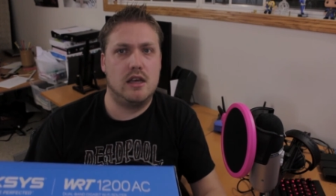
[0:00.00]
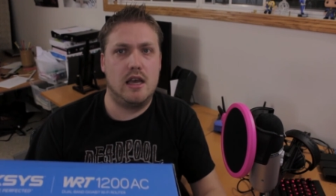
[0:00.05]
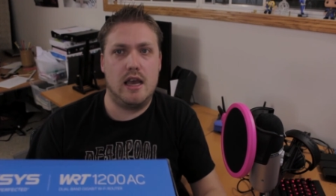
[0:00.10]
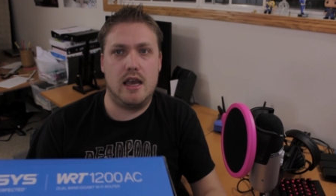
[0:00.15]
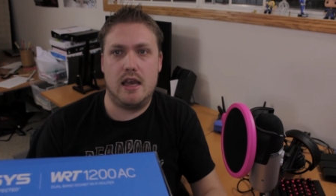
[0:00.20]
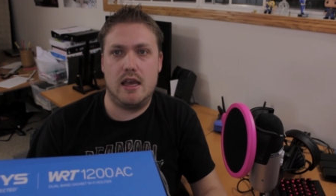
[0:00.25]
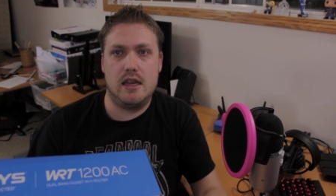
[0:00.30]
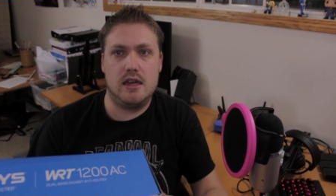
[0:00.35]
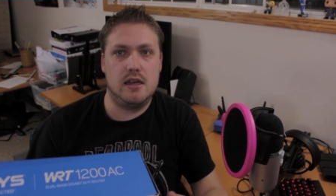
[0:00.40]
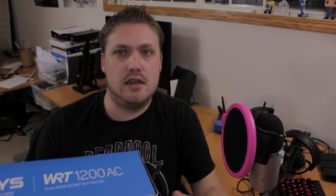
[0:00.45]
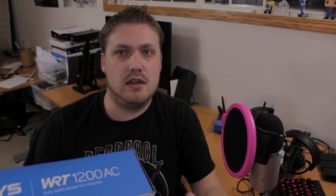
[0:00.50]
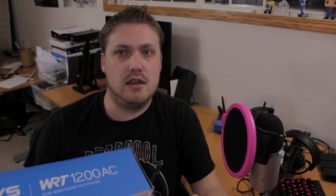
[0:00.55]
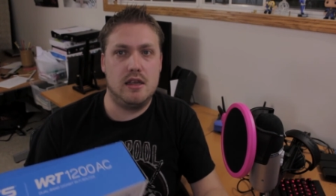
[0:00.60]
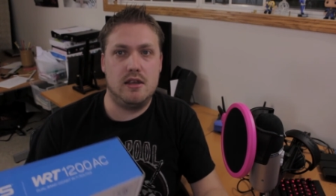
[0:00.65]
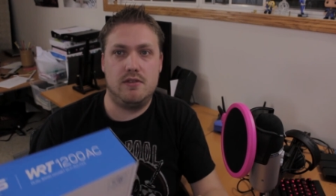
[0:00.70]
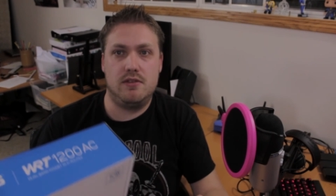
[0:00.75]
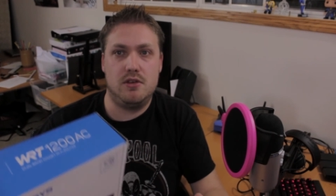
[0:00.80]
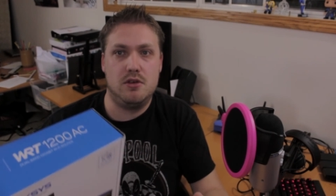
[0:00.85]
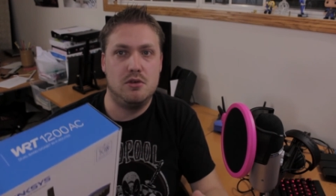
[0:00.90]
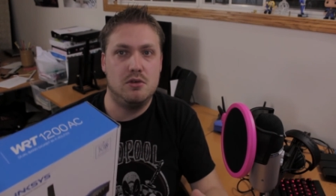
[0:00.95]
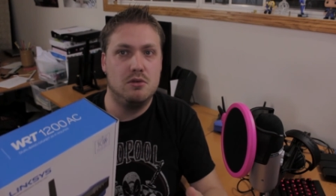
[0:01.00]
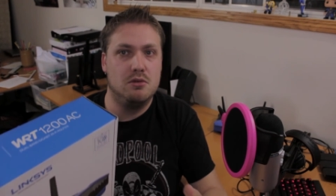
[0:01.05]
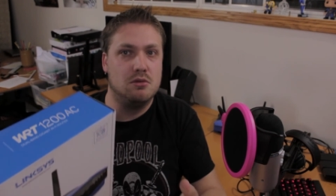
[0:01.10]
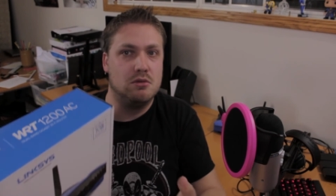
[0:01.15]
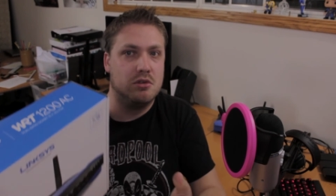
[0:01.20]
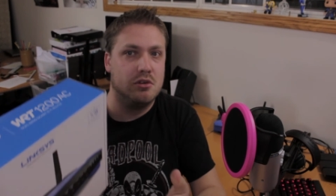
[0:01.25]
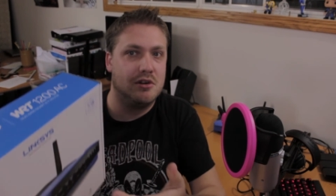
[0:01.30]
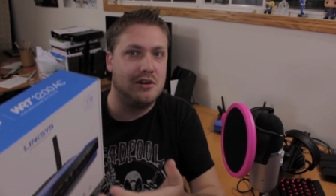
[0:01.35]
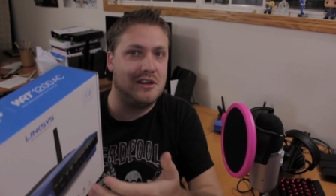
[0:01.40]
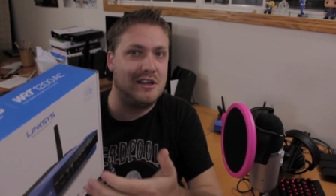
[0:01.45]
And if you
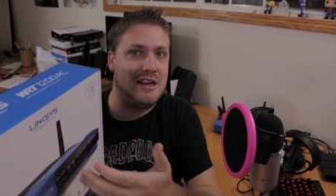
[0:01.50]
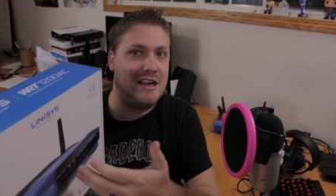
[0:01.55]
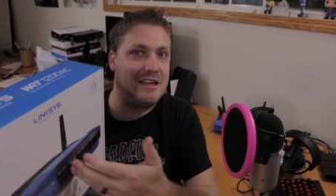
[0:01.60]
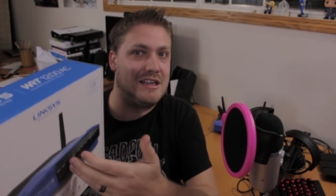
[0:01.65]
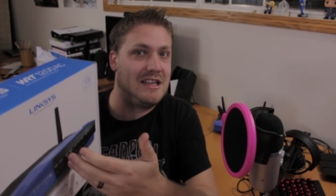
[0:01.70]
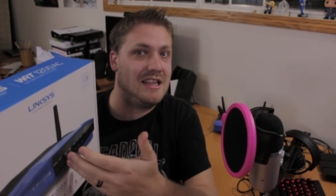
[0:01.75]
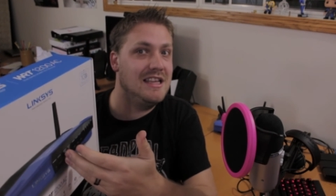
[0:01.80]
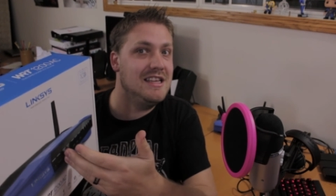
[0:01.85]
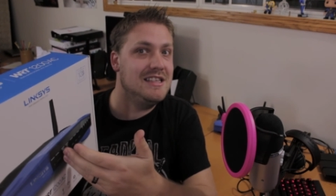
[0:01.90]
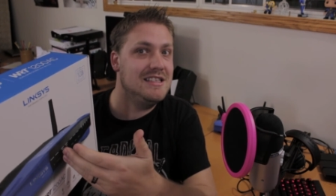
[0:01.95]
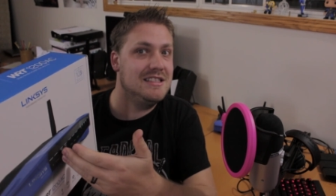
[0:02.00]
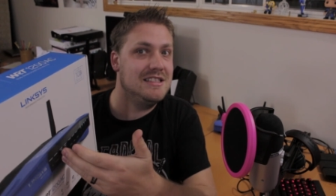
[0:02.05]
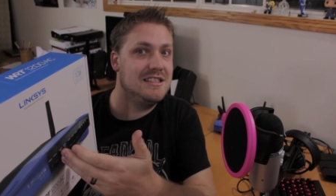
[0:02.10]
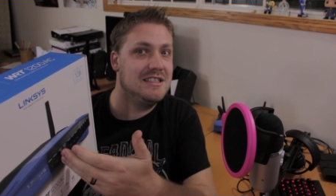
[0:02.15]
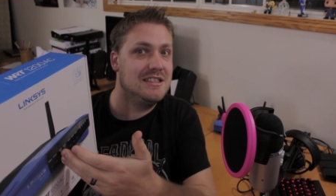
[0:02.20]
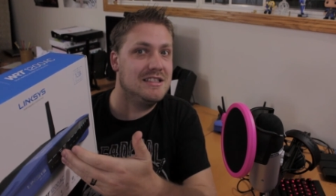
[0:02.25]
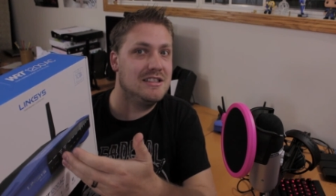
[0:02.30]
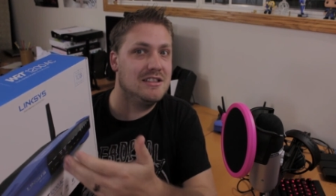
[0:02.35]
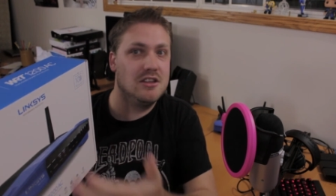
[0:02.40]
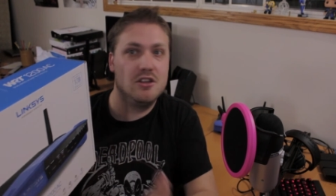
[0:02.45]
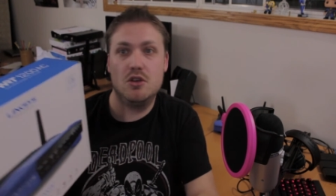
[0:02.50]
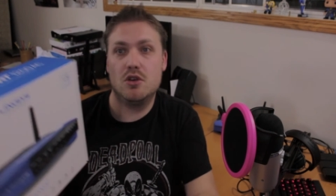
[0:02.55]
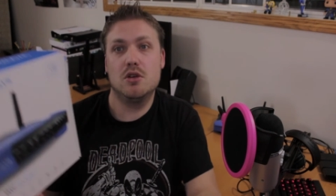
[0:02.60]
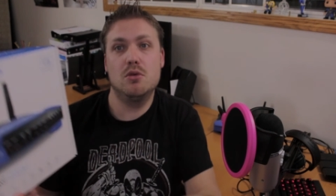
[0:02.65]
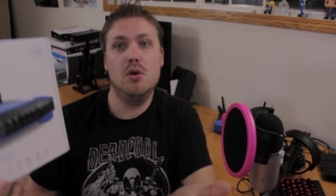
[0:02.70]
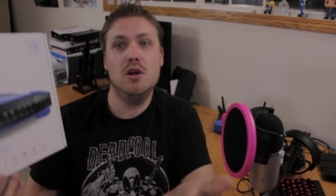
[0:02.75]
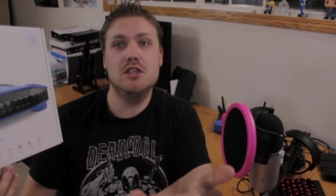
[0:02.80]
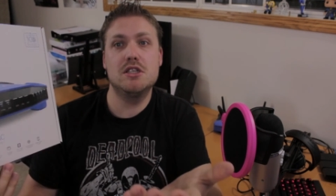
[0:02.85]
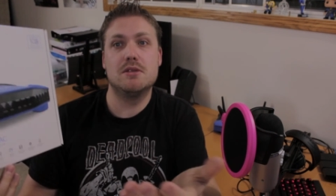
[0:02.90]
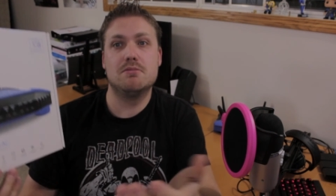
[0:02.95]
connect to this, you
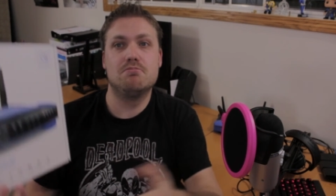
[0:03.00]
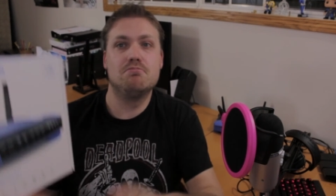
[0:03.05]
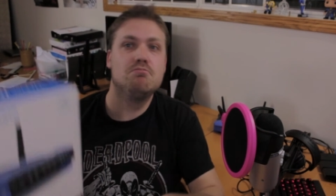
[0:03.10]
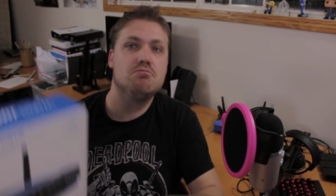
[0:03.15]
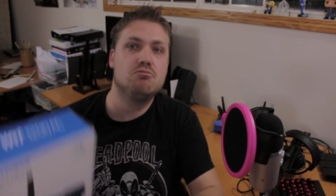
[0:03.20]
can watch it.